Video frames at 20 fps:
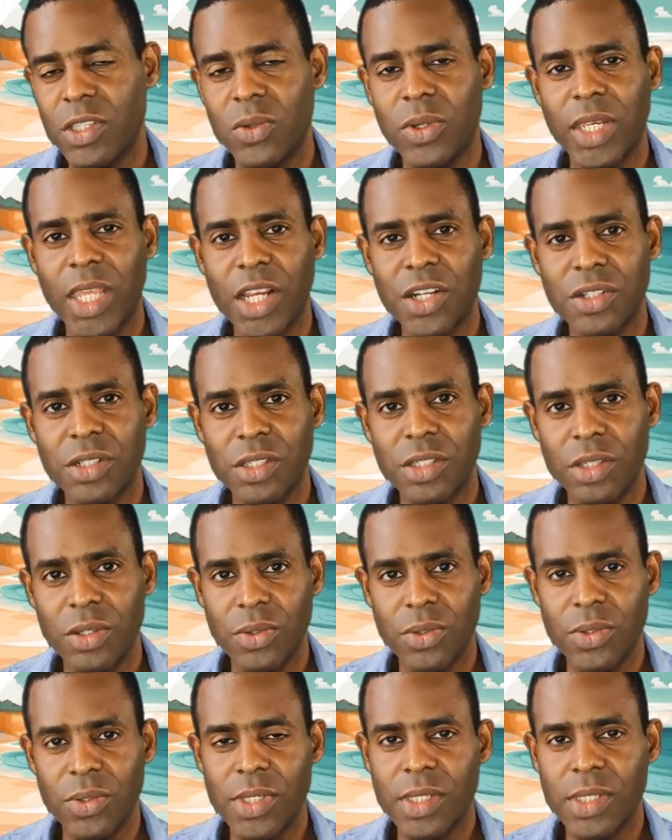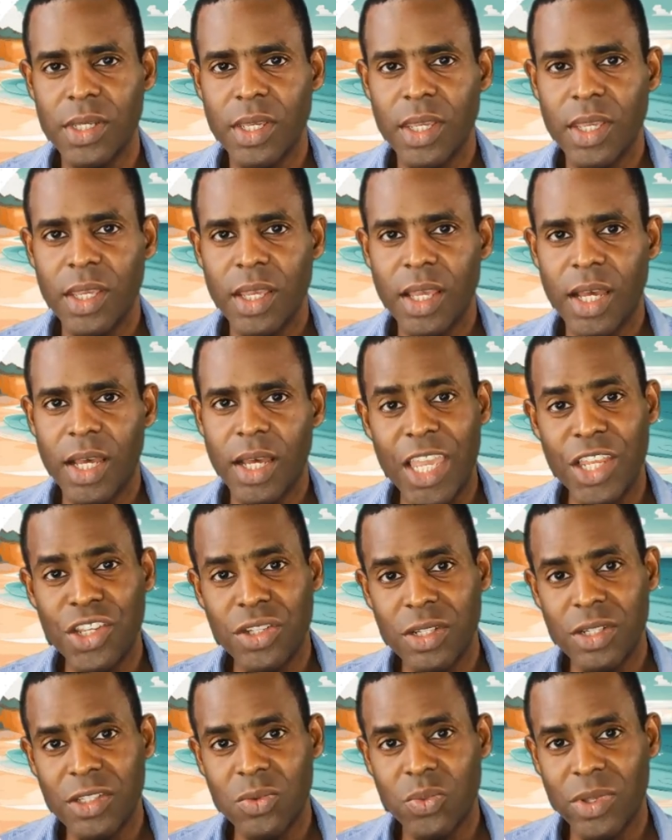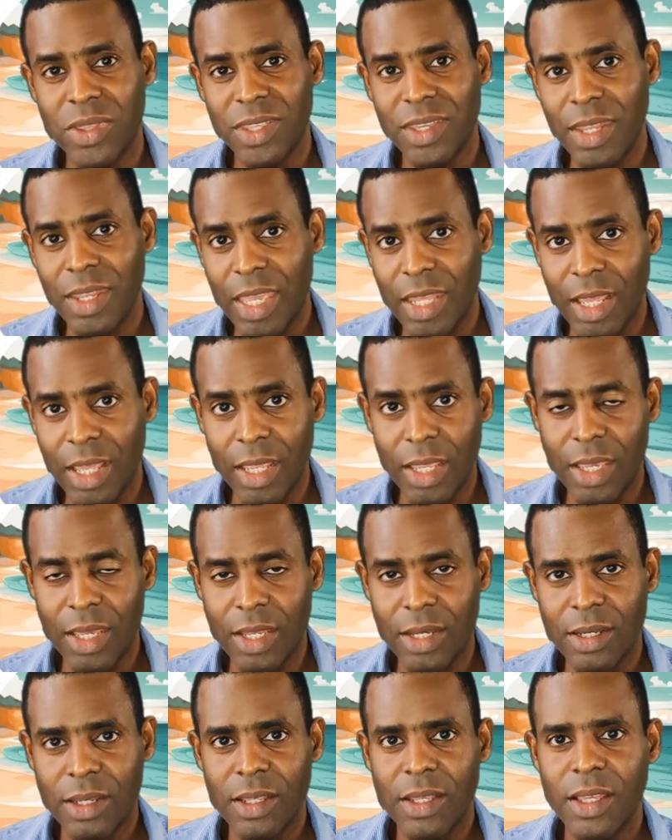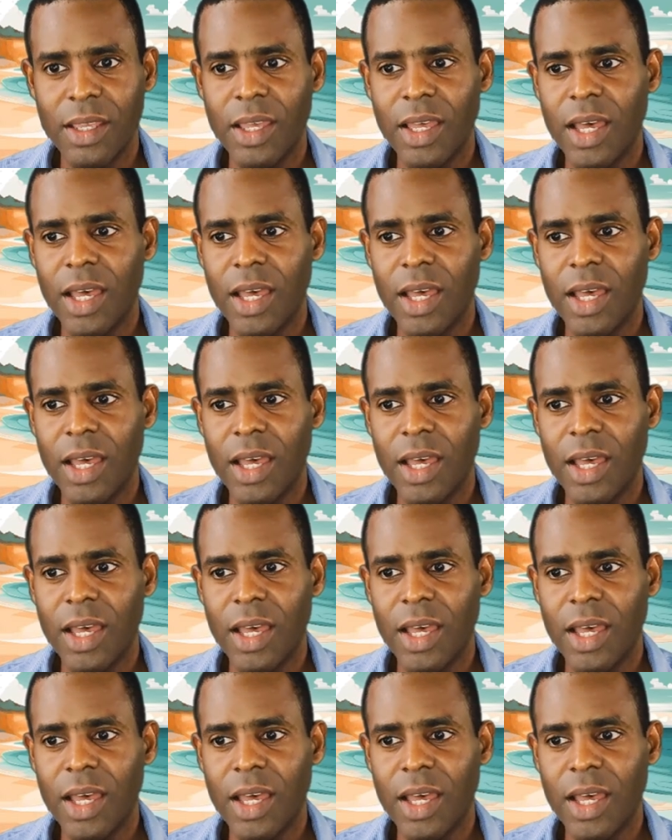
You can actually use agents within N8N